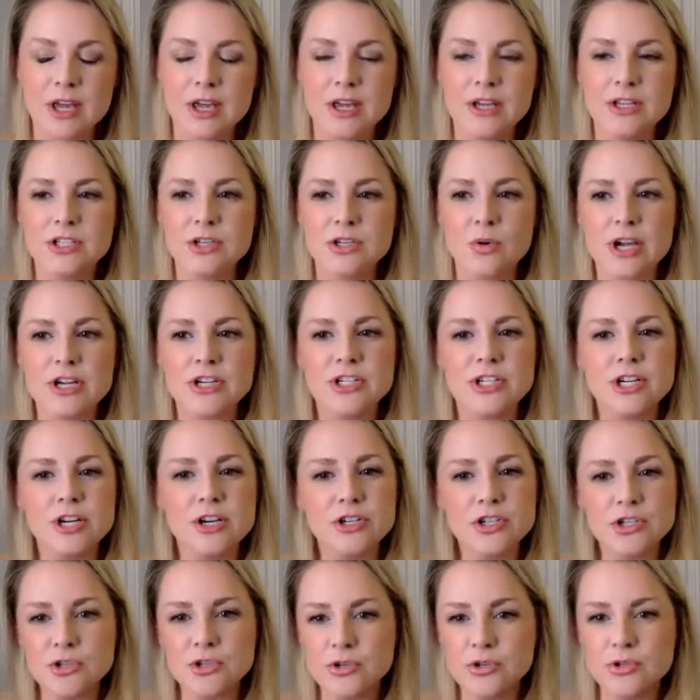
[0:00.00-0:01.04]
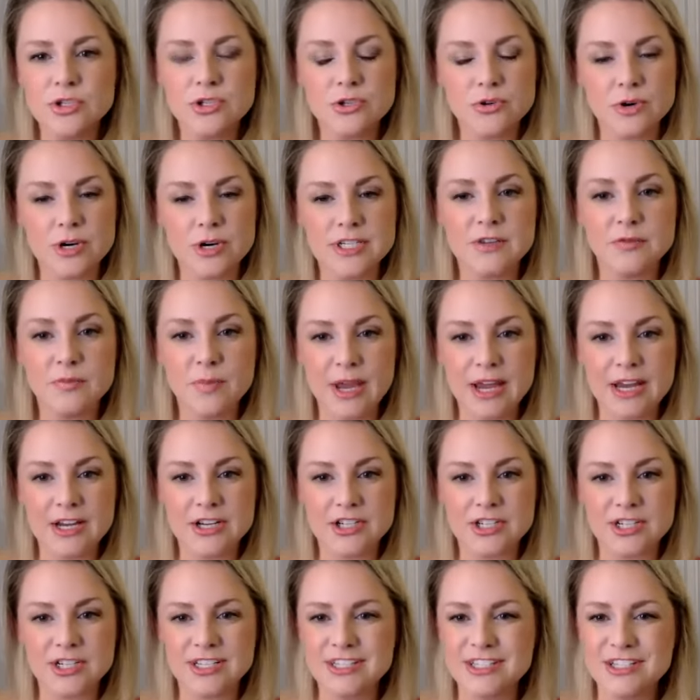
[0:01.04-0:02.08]
So I share true stories of
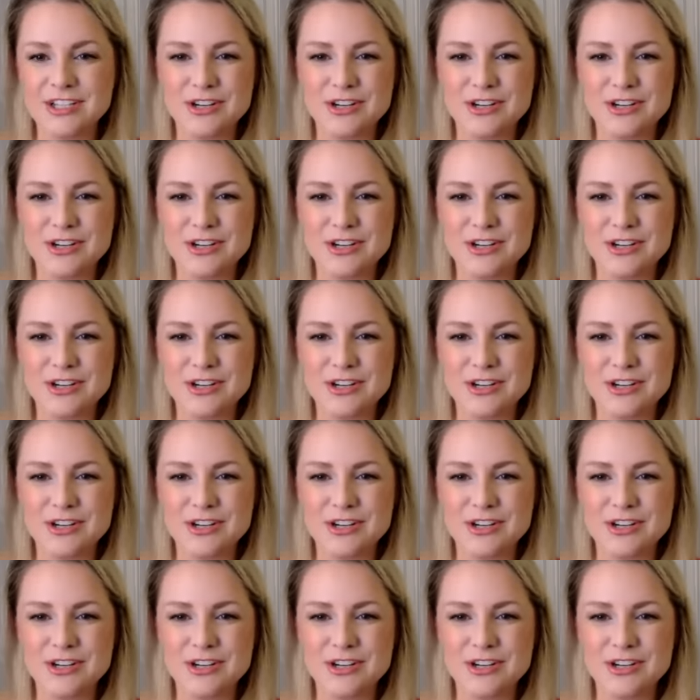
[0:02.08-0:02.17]
patients.